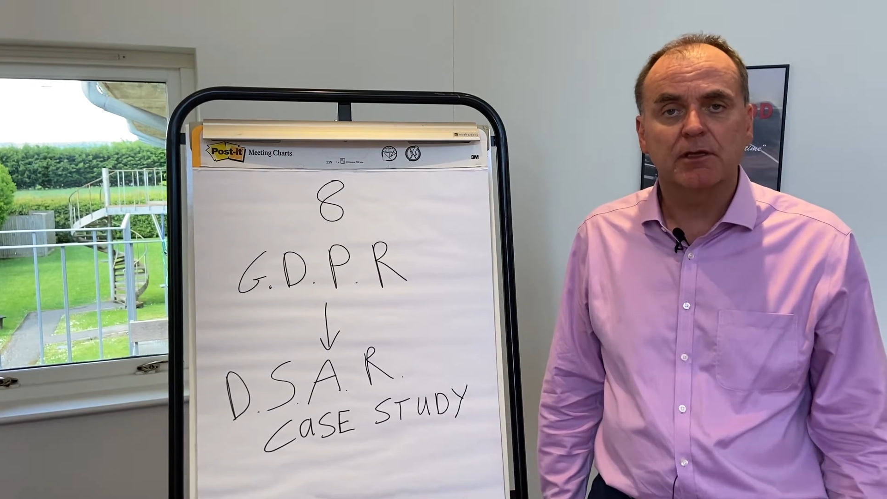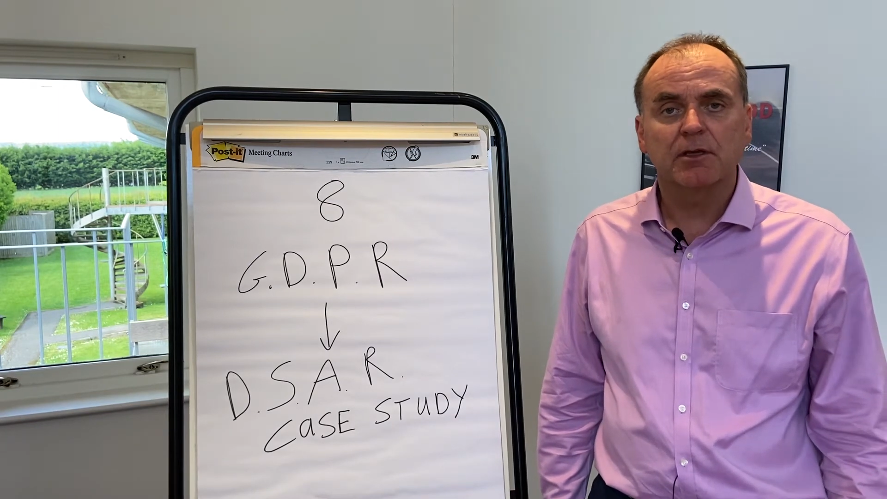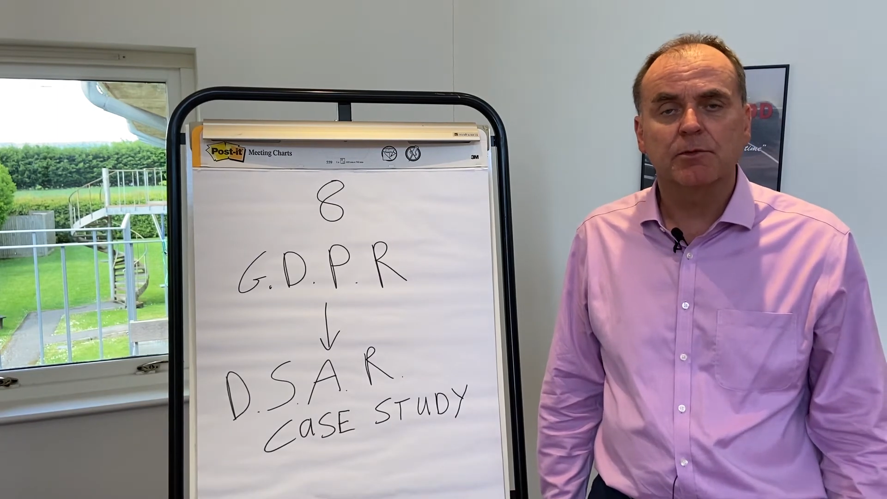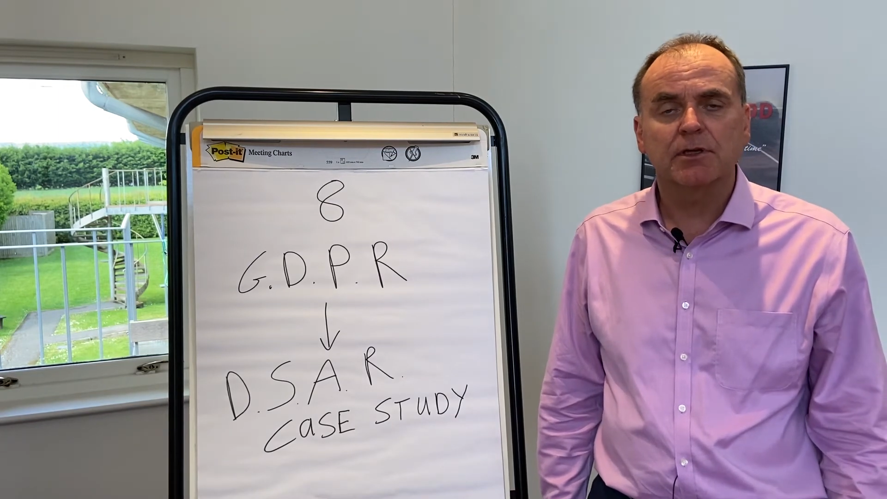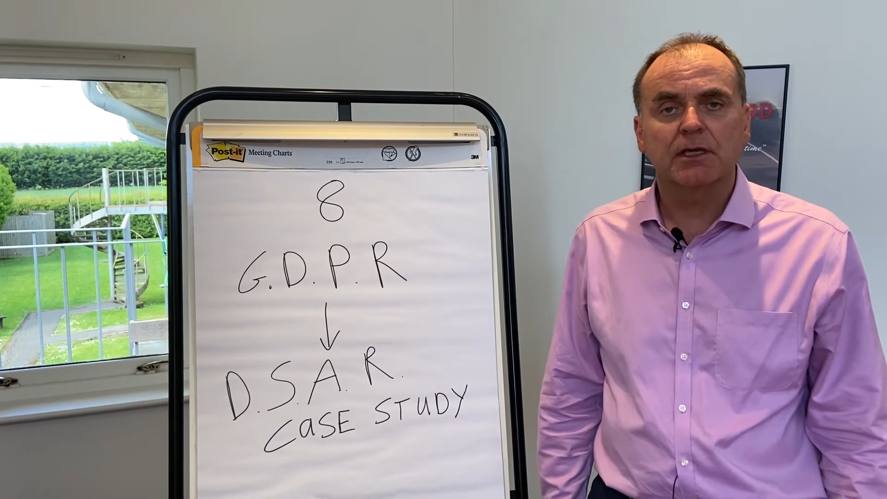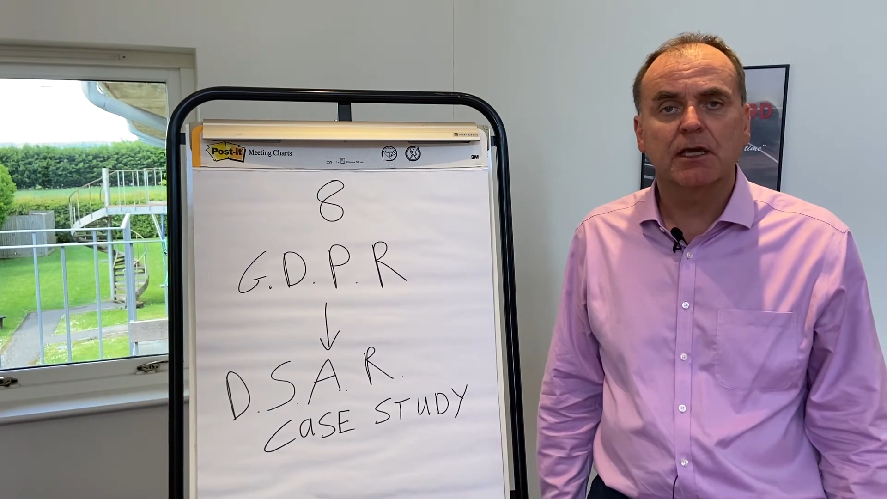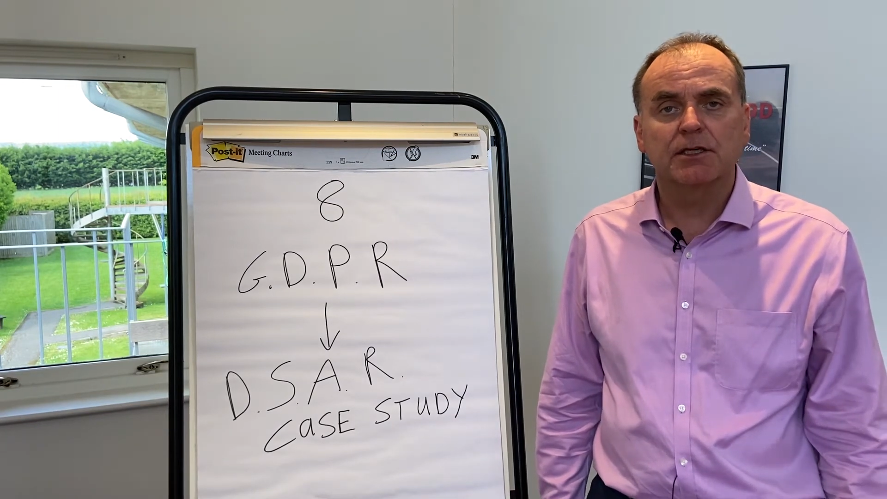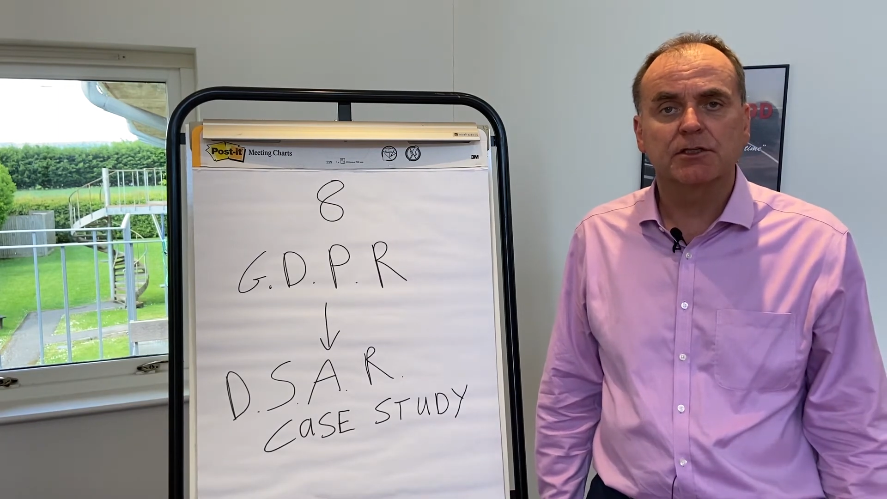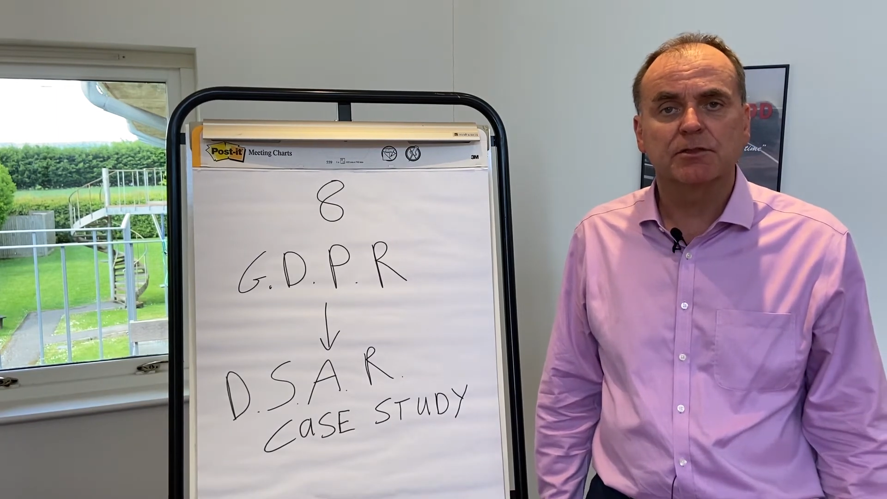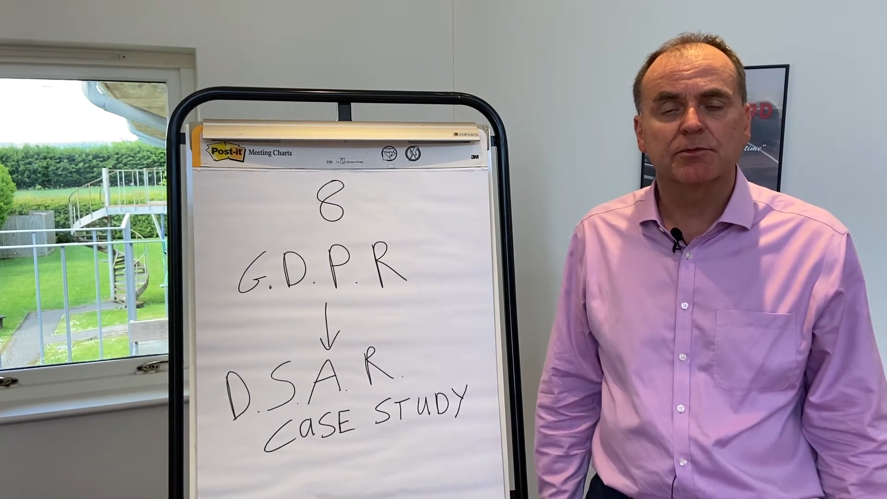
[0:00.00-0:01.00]

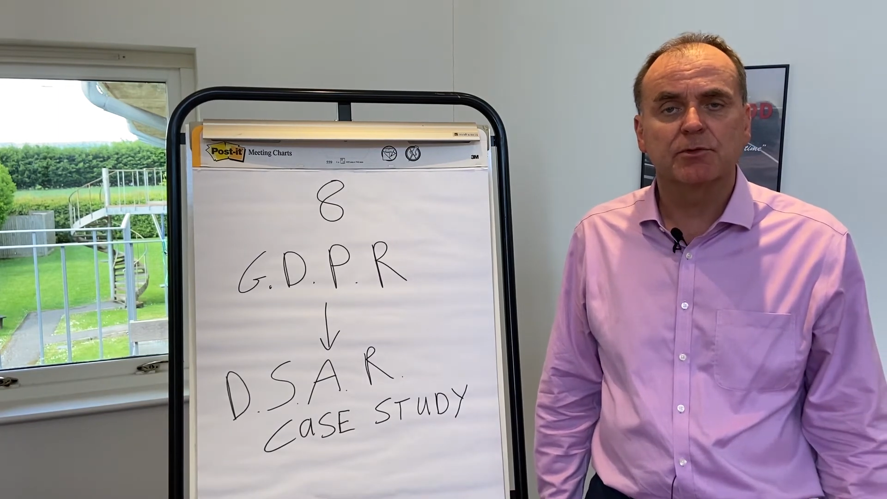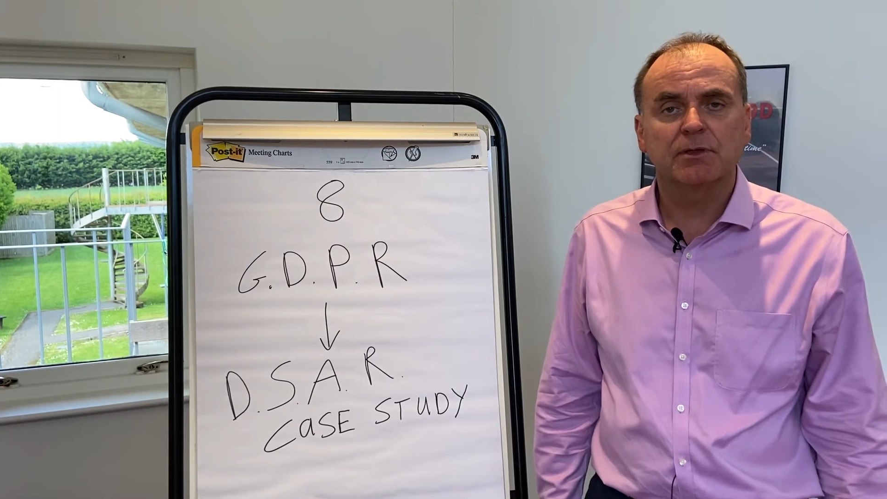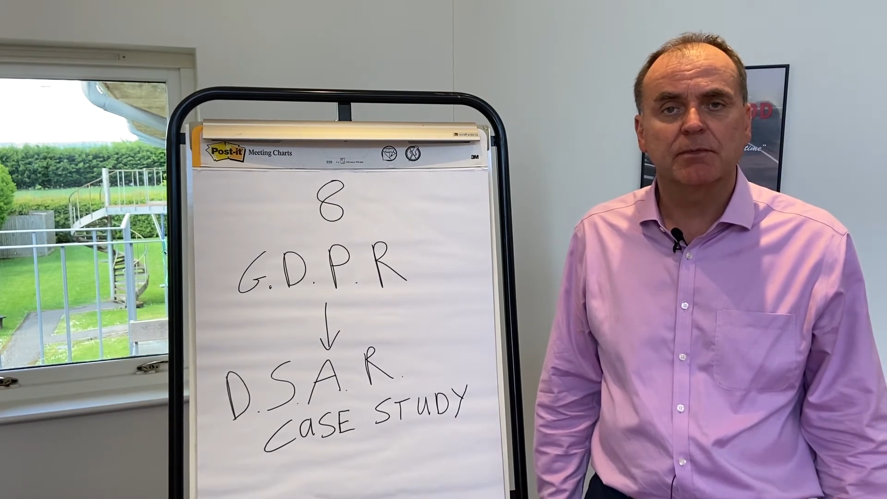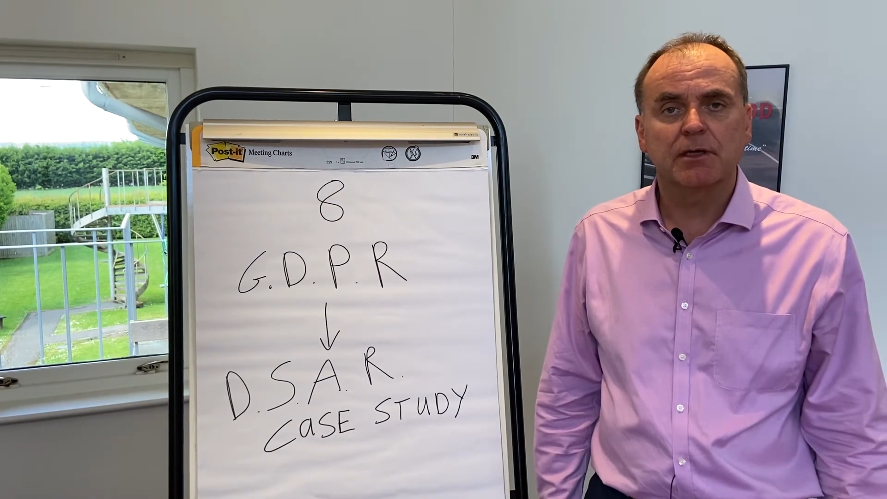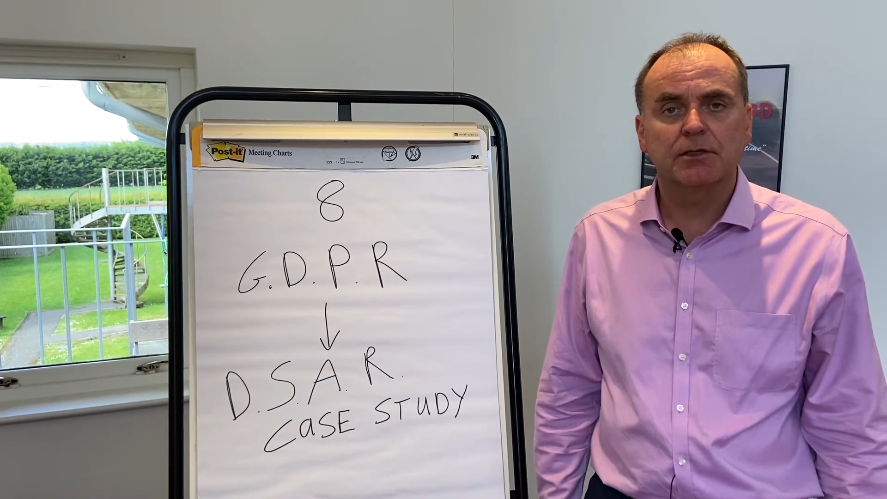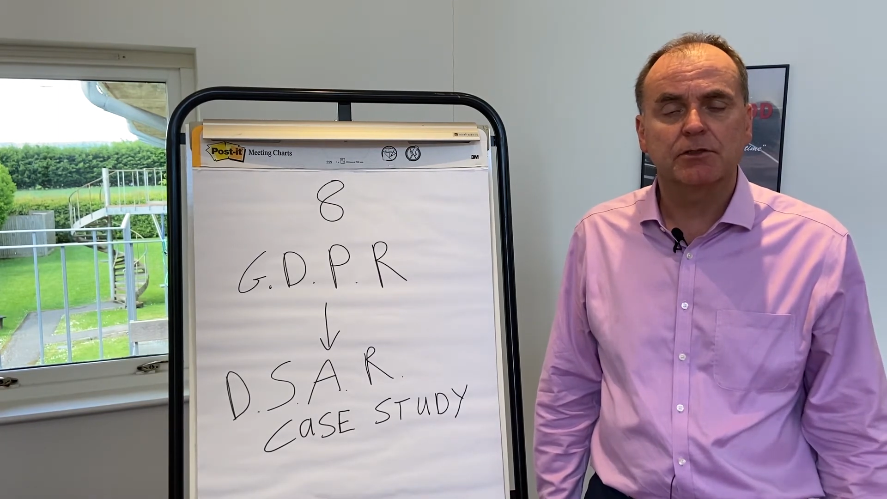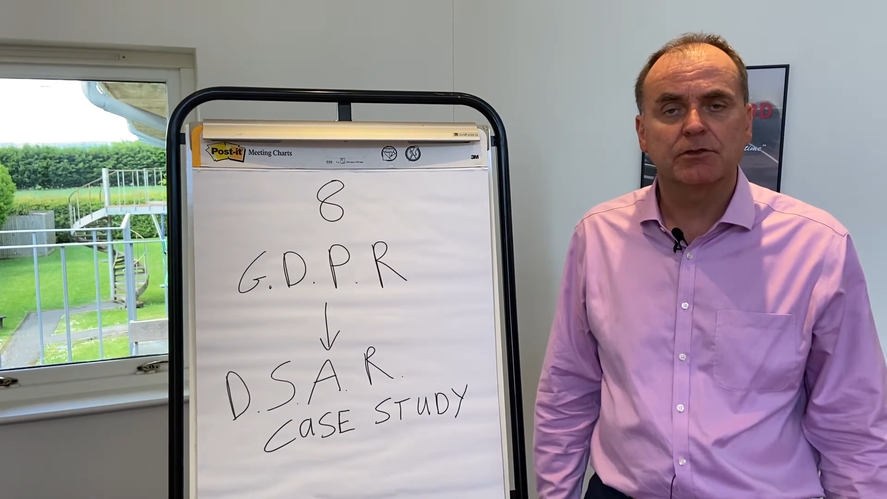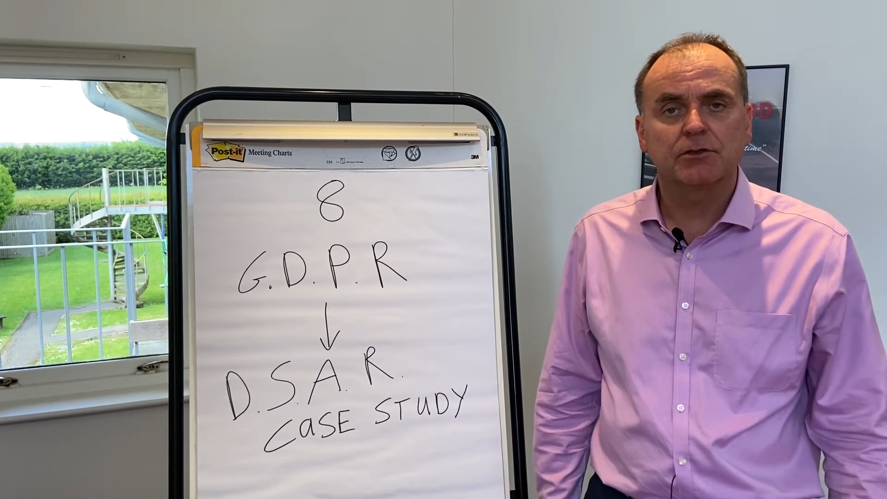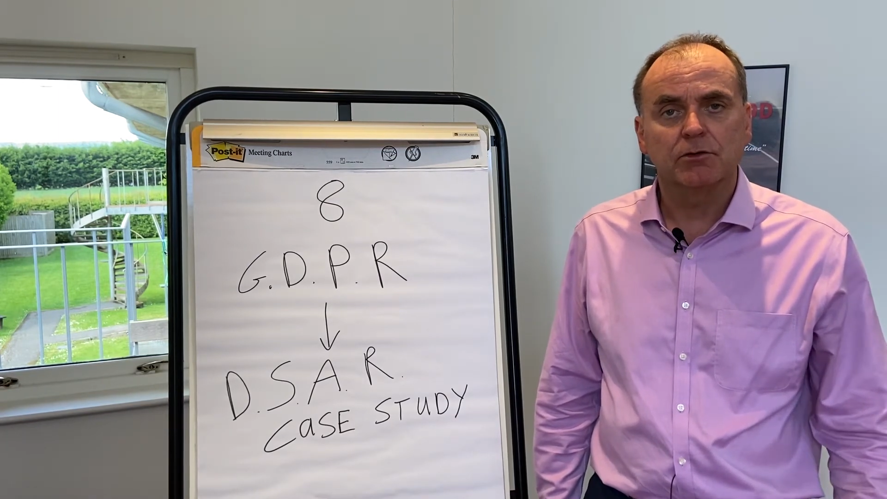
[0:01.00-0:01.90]
communications between managers,